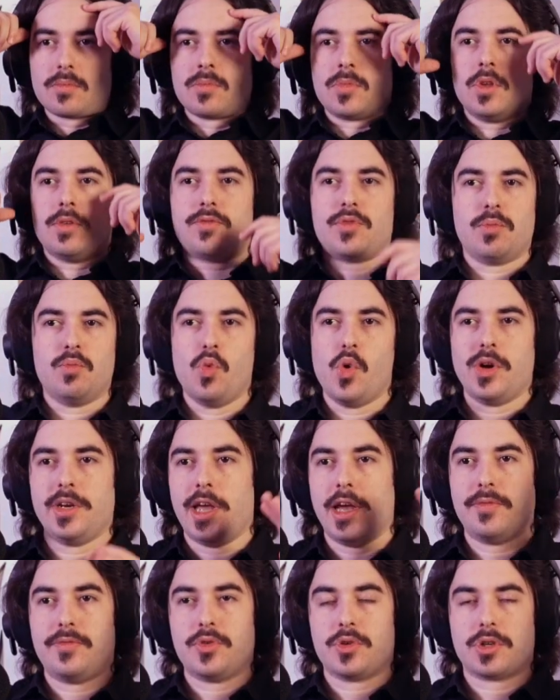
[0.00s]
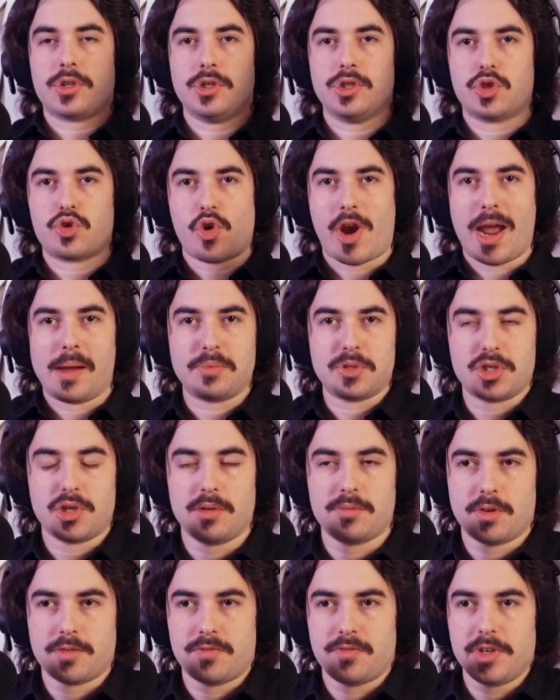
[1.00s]
from whatever contraption
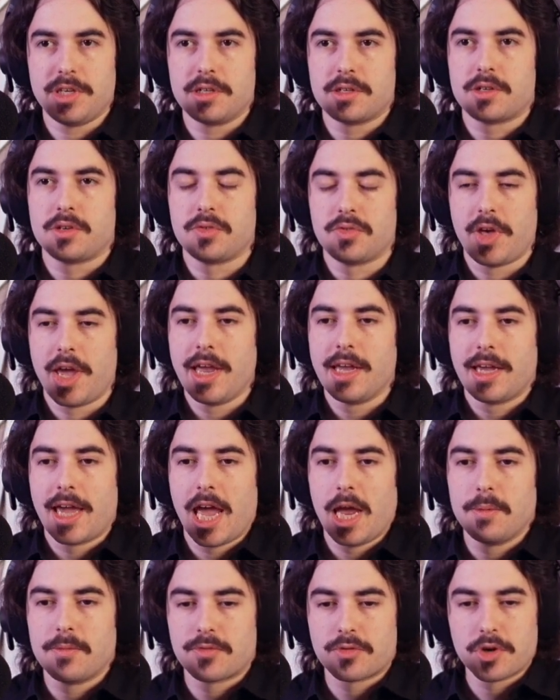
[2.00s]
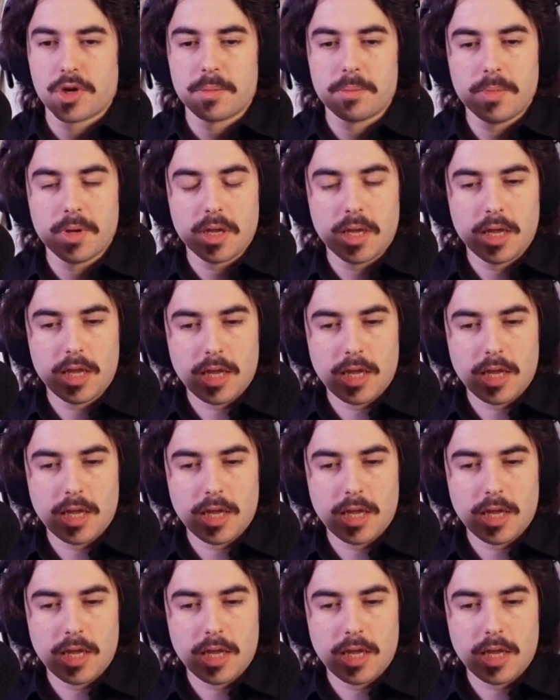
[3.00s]
of a vehicle they came from,